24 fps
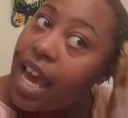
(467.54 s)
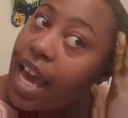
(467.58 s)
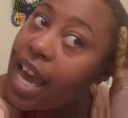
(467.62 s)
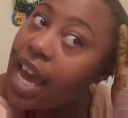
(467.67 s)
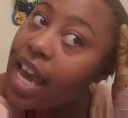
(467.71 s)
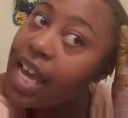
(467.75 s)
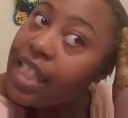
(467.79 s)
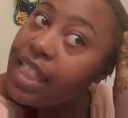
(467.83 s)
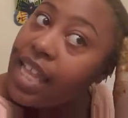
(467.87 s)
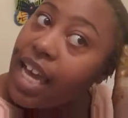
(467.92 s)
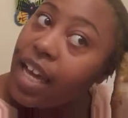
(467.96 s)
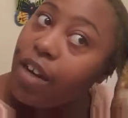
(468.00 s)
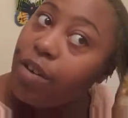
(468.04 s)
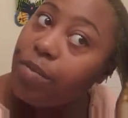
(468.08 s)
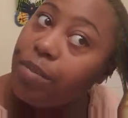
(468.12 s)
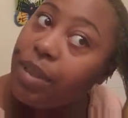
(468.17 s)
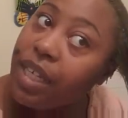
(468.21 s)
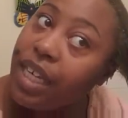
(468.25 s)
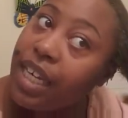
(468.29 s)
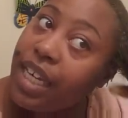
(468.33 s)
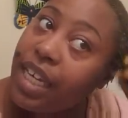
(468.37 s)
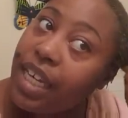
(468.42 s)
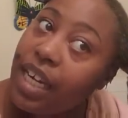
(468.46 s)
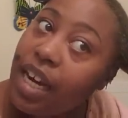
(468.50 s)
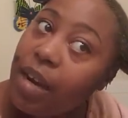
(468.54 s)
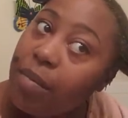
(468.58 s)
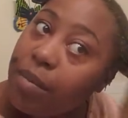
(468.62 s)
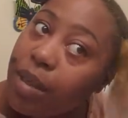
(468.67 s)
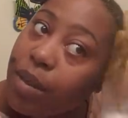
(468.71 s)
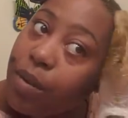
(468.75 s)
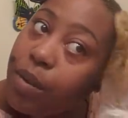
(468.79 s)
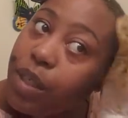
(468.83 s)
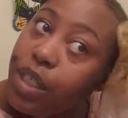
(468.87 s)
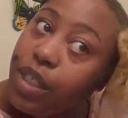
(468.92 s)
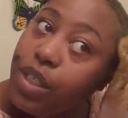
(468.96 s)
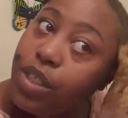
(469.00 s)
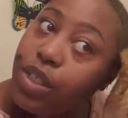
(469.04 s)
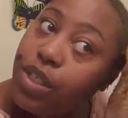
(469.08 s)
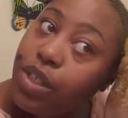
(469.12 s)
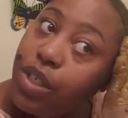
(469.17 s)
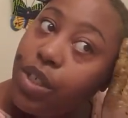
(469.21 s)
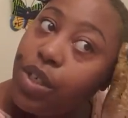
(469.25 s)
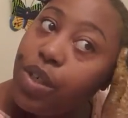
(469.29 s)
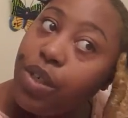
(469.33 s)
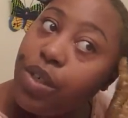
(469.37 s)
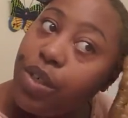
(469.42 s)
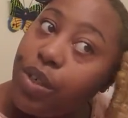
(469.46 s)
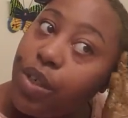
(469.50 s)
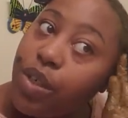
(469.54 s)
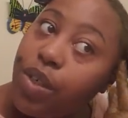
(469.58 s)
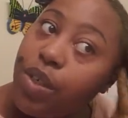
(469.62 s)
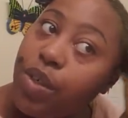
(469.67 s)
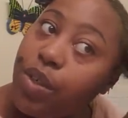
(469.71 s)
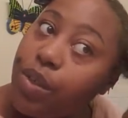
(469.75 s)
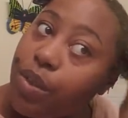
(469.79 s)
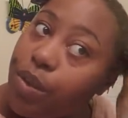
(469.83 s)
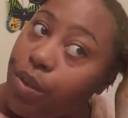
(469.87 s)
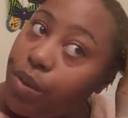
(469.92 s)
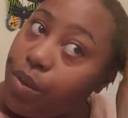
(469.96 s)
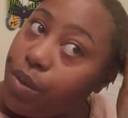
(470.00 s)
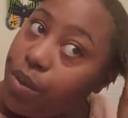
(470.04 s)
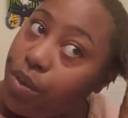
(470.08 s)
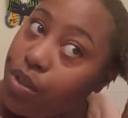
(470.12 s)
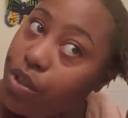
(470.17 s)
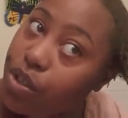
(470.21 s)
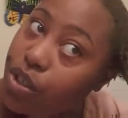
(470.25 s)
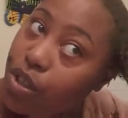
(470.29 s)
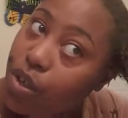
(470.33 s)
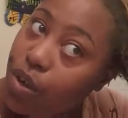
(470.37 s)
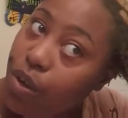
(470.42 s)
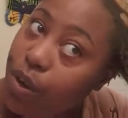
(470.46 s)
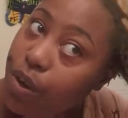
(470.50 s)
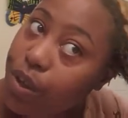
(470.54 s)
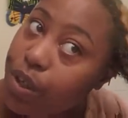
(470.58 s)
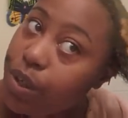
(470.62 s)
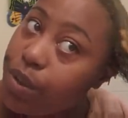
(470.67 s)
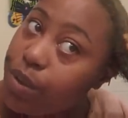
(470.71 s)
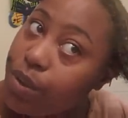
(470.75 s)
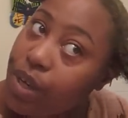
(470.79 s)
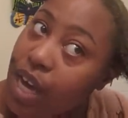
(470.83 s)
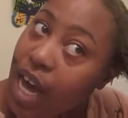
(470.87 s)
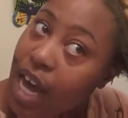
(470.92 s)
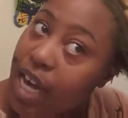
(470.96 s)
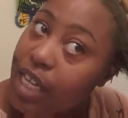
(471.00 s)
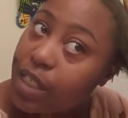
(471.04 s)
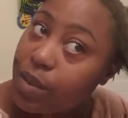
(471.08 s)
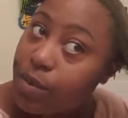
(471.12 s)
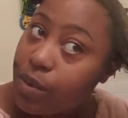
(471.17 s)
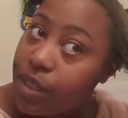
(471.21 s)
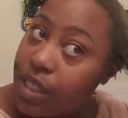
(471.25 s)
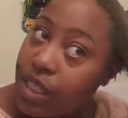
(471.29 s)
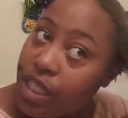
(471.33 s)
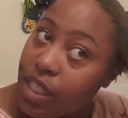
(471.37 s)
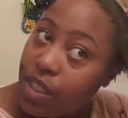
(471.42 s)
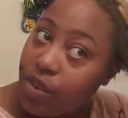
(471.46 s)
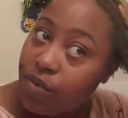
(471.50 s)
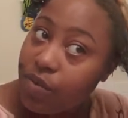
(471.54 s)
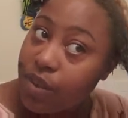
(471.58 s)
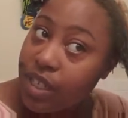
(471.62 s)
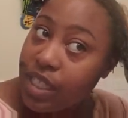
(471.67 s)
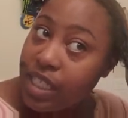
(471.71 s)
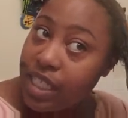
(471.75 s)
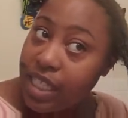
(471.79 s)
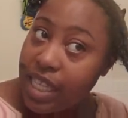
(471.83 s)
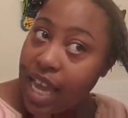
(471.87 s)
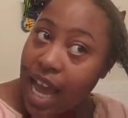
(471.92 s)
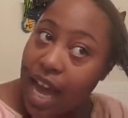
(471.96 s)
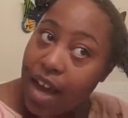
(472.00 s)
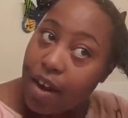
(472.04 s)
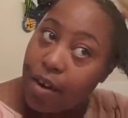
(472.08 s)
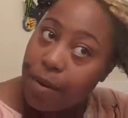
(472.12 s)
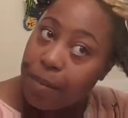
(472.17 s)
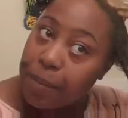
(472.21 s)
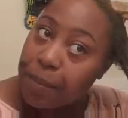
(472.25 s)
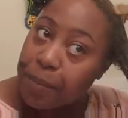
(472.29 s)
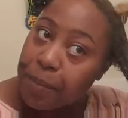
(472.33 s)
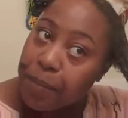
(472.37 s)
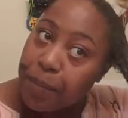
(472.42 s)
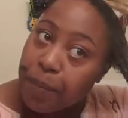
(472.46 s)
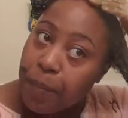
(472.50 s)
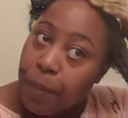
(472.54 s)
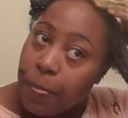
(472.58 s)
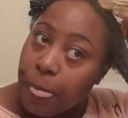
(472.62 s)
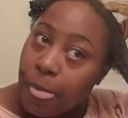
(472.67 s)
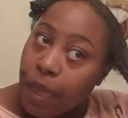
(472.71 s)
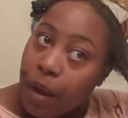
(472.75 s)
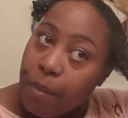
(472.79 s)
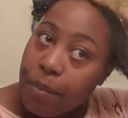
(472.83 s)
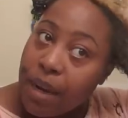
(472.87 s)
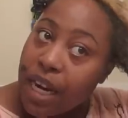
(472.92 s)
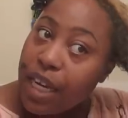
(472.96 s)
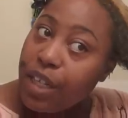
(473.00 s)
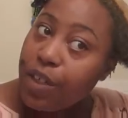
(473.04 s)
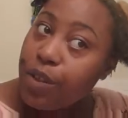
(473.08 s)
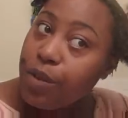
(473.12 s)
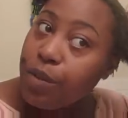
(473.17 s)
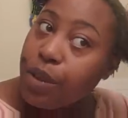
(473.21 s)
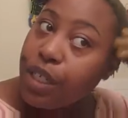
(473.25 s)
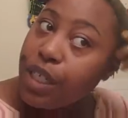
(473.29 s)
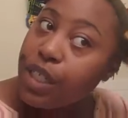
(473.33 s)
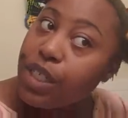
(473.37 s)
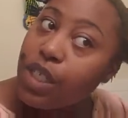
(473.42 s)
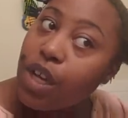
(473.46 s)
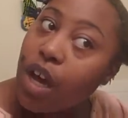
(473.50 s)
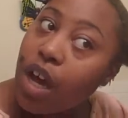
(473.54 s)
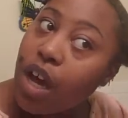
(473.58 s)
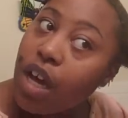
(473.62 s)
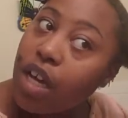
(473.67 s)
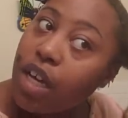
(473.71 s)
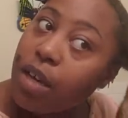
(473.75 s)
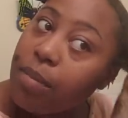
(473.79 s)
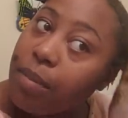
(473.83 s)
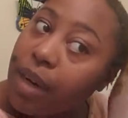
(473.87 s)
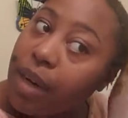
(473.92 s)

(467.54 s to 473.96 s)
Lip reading: and that'll be it. I'm going to show you guys once it's rinsed out, but I do want to talk